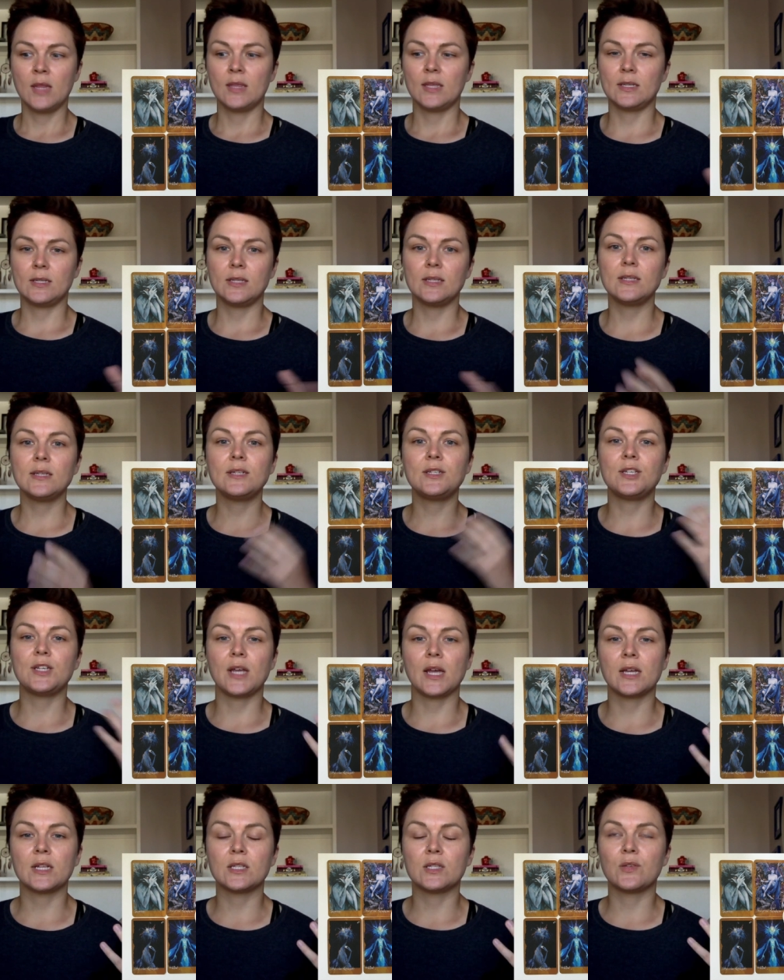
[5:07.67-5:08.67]
This is a
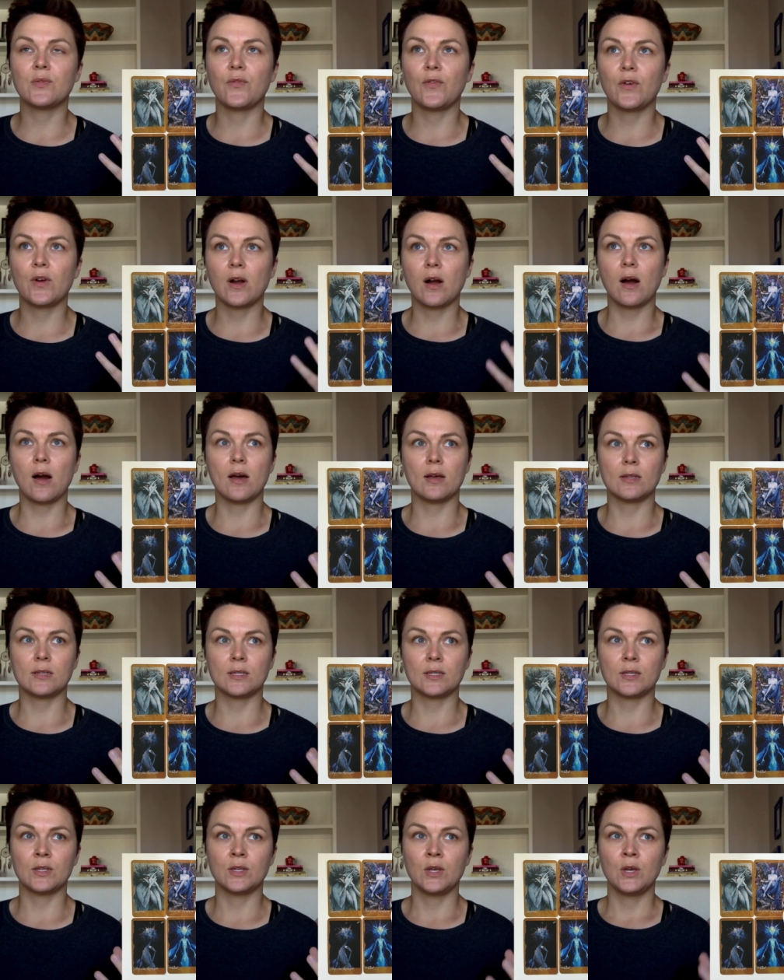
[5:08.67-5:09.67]
chance for
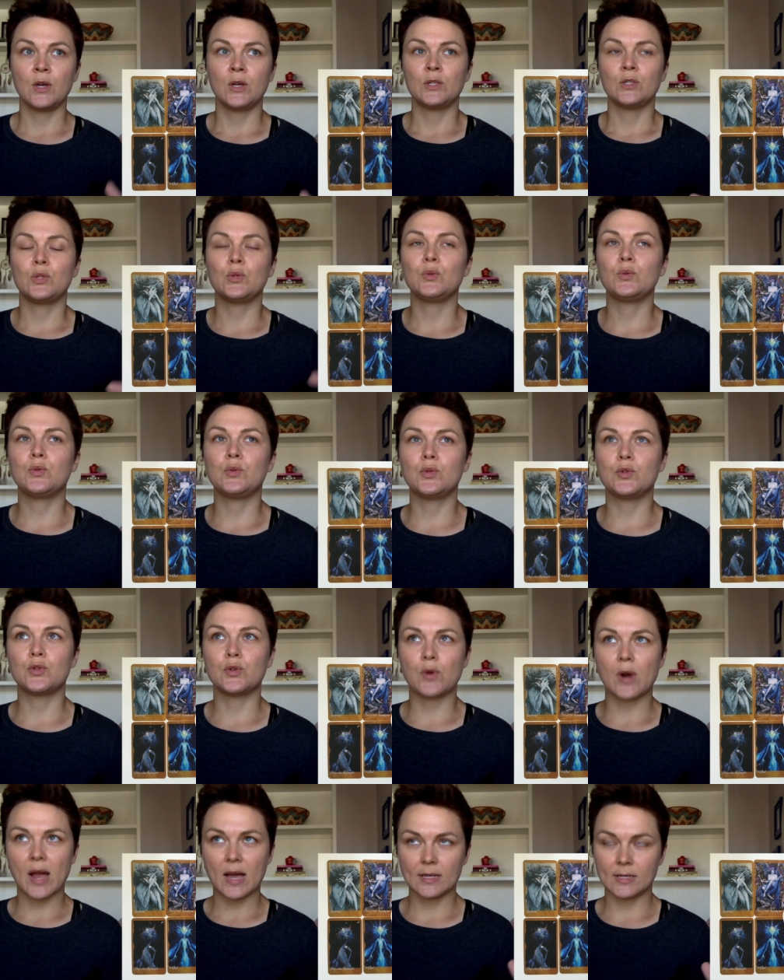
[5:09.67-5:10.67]
us to
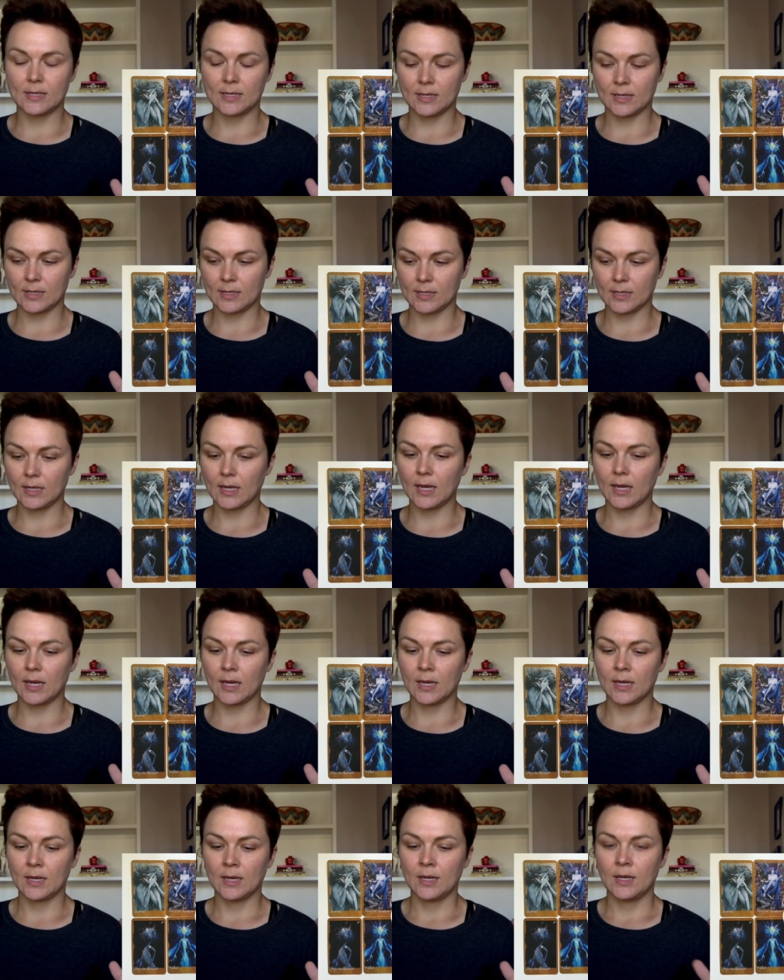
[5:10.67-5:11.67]

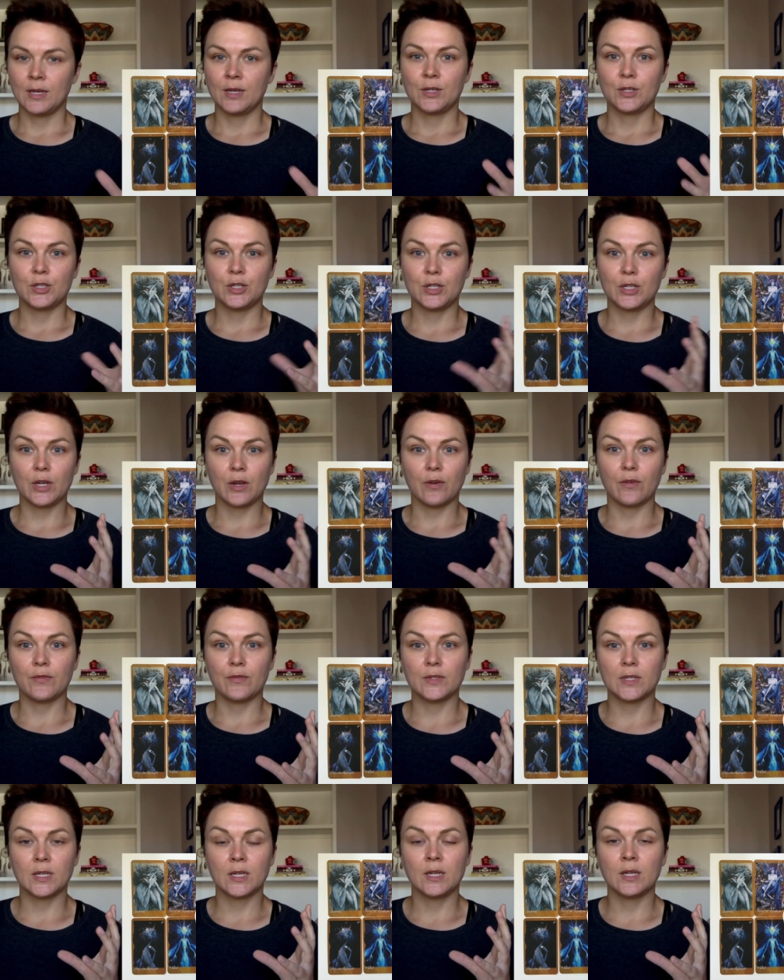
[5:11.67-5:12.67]
drastically
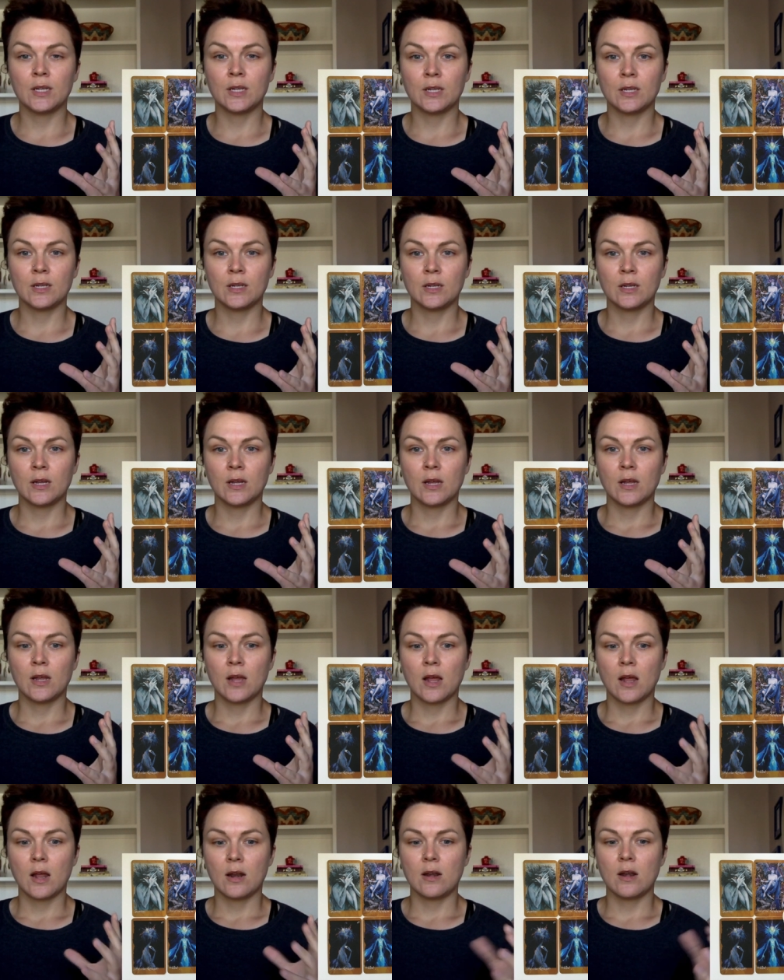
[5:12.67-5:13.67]
shift,
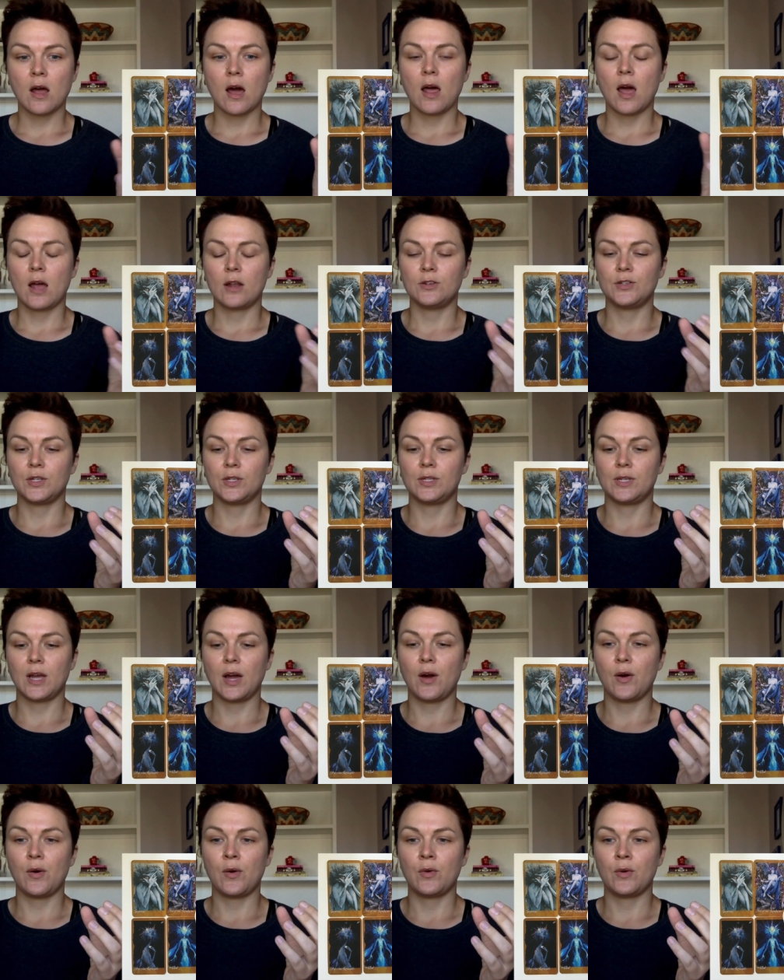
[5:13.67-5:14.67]
not just
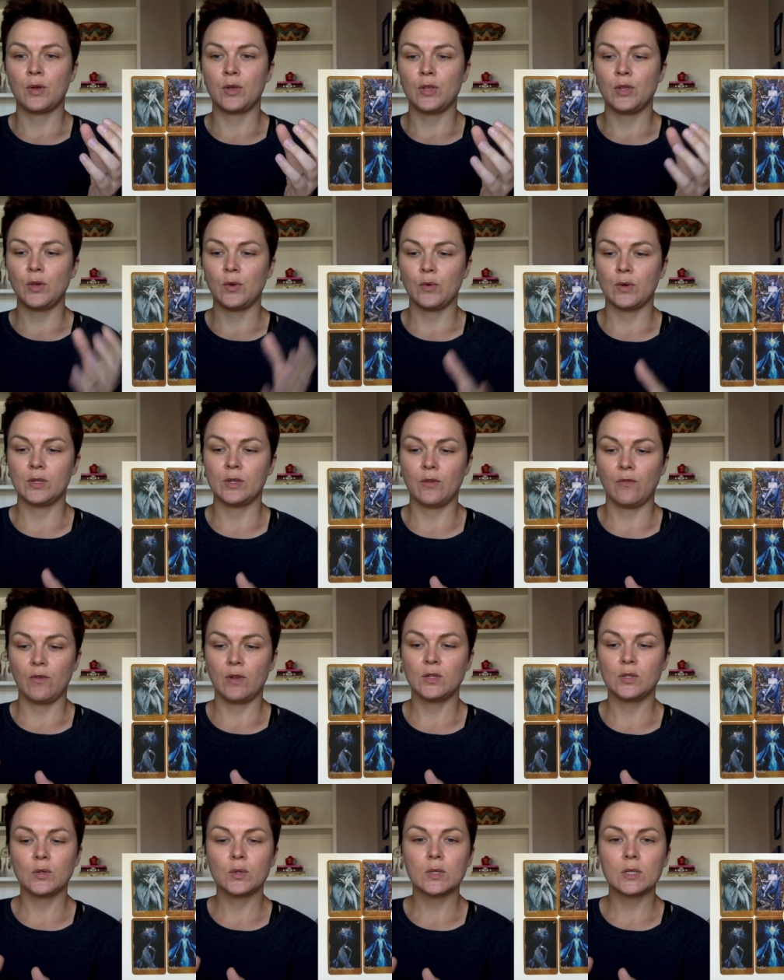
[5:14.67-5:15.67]
how you
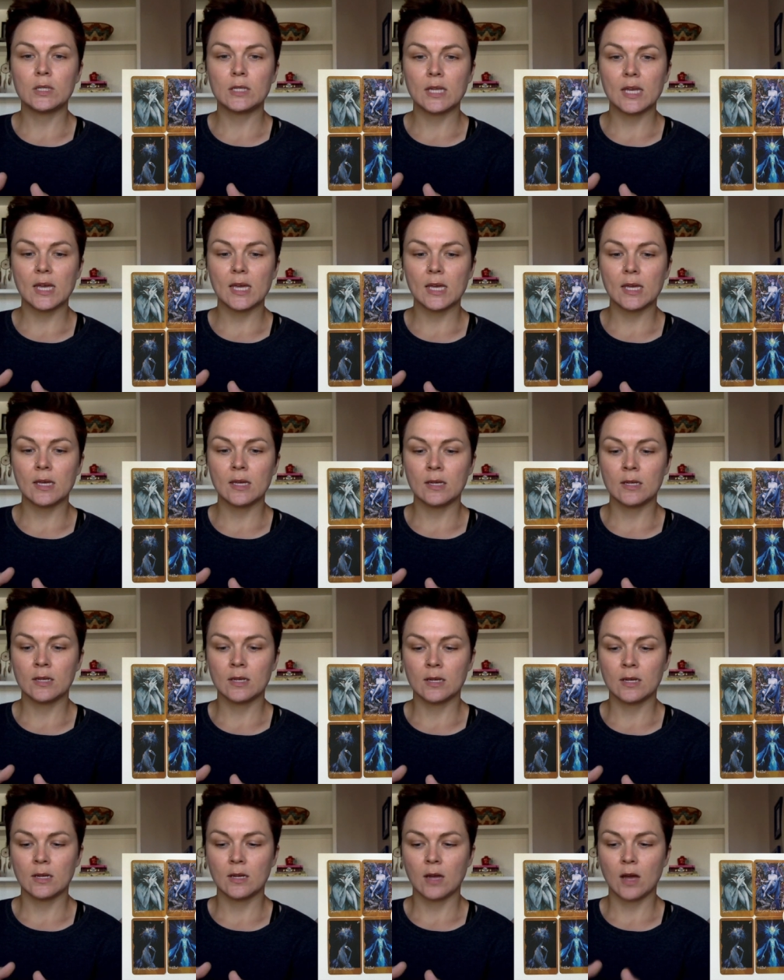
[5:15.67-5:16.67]
individually
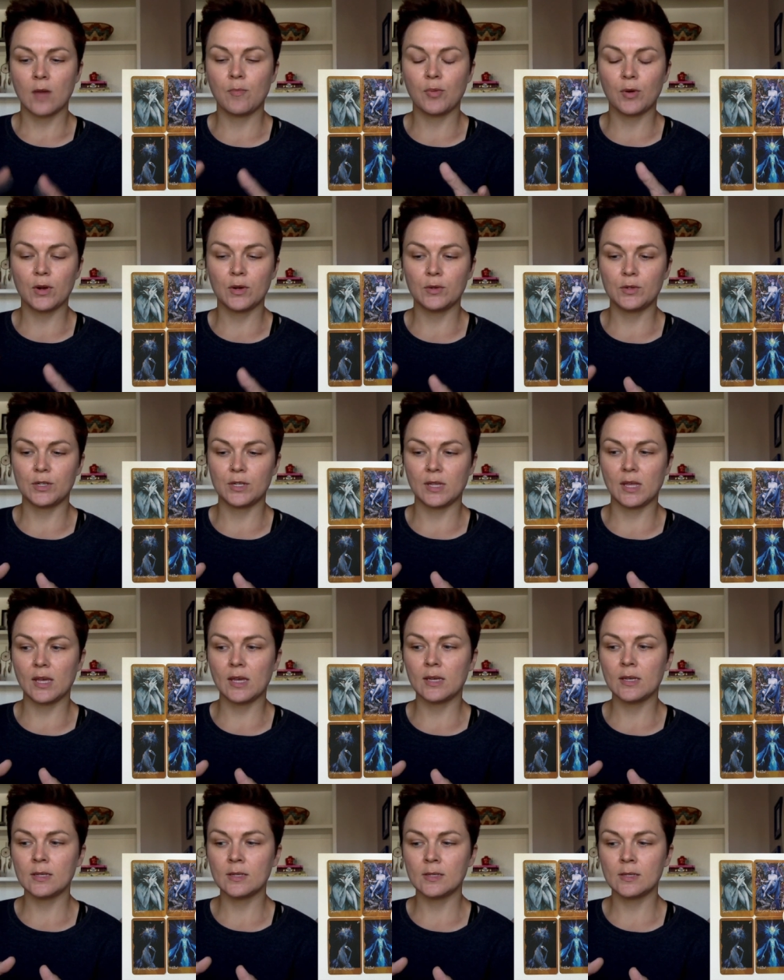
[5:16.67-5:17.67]
approach
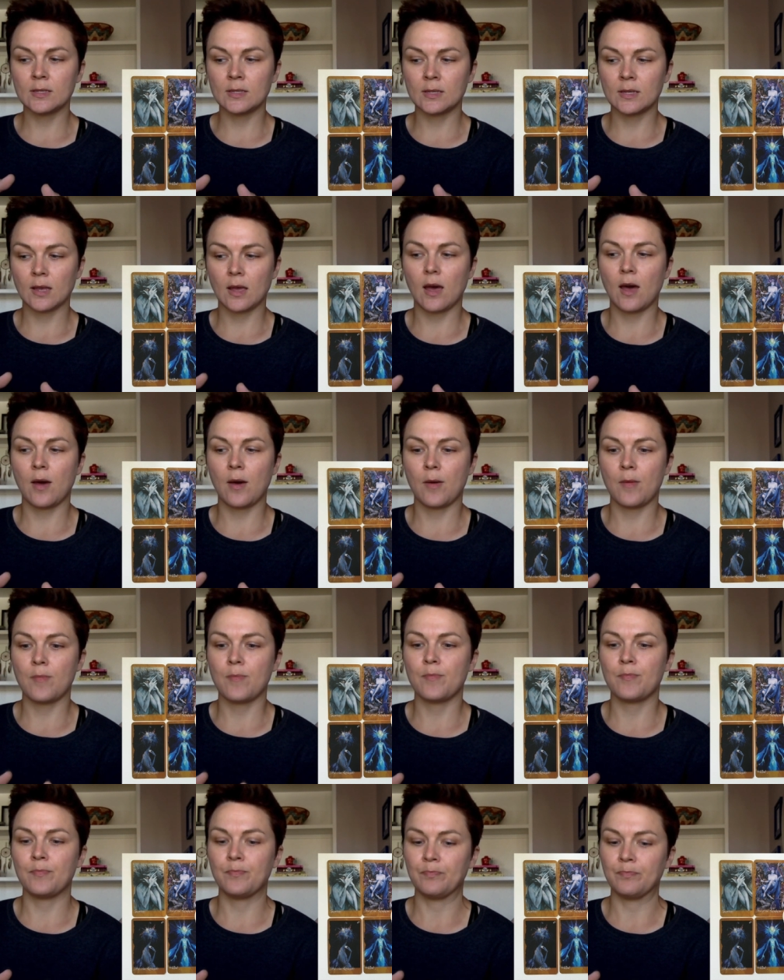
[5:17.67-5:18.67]
things and